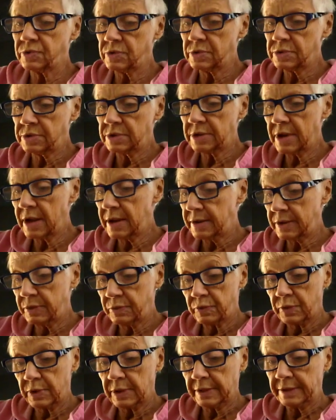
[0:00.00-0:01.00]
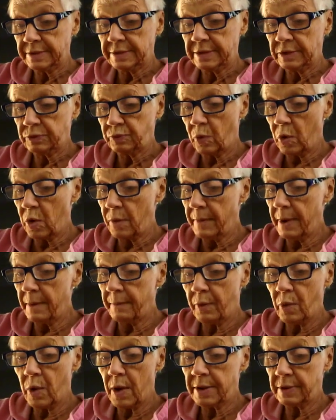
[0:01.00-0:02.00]
During the night, it really did warm up
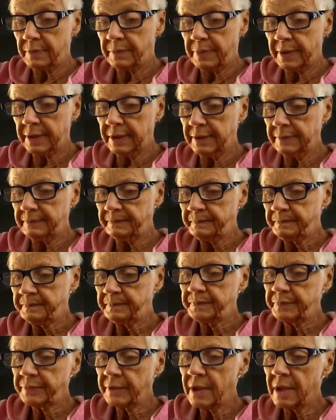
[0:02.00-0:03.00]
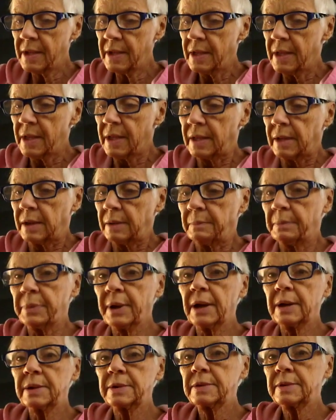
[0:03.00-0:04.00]
quite a bit.
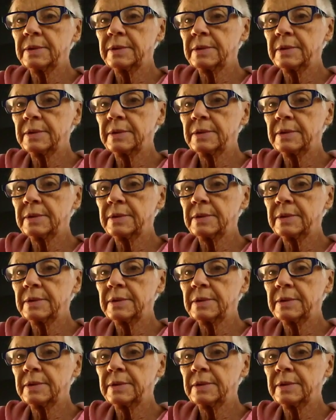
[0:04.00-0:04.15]
But